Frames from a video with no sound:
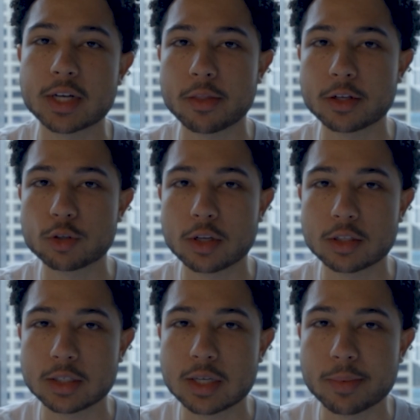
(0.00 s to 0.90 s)
down
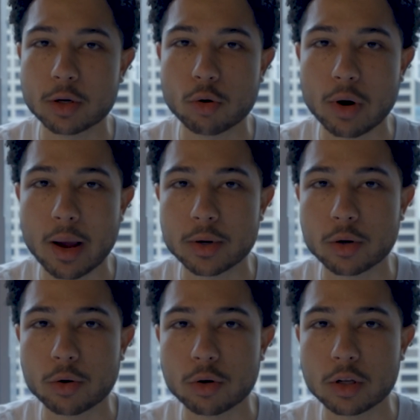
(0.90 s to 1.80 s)
the typical rabbit
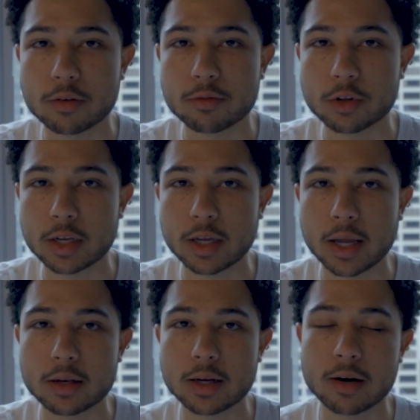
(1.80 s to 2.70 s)
hole of looking
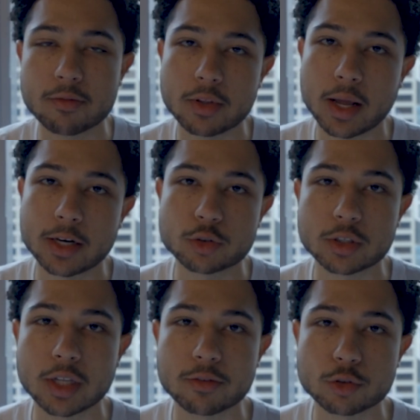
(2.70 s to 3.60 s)
at kind of the
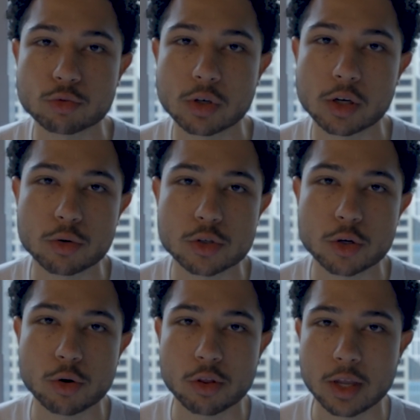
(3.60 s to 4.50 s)
entry-level drone. So
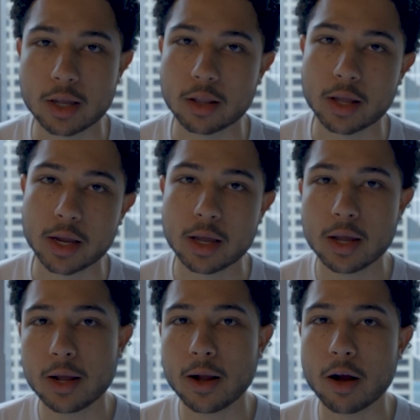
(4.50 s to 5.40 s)
you're thinking like
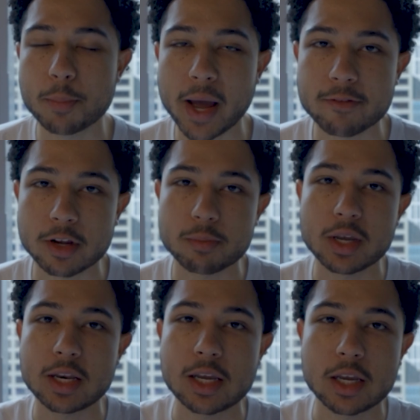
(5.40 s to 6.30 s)
a Mavic
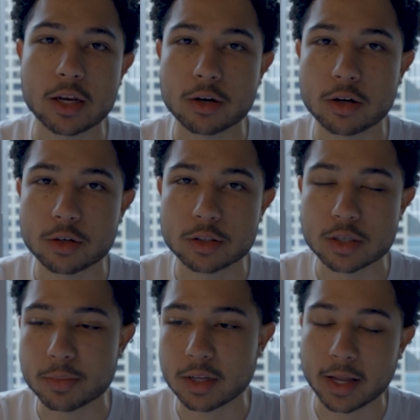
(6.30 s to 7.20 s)
Mini or
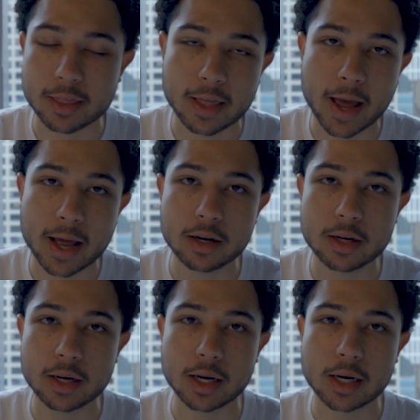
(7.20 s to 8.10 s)
something like that.
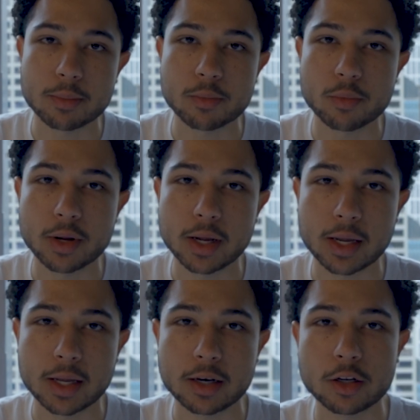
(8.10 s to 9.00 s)

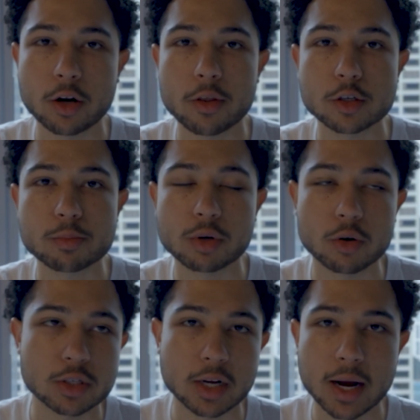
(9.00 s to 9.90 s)
And you know, there's
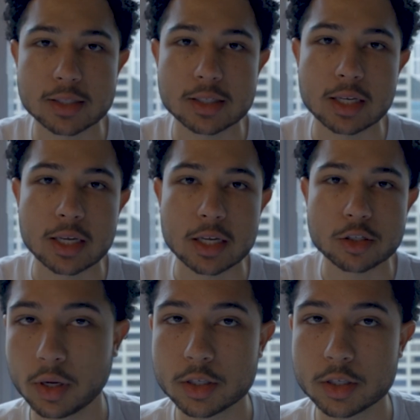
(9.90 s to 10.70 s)
pros and cons to each.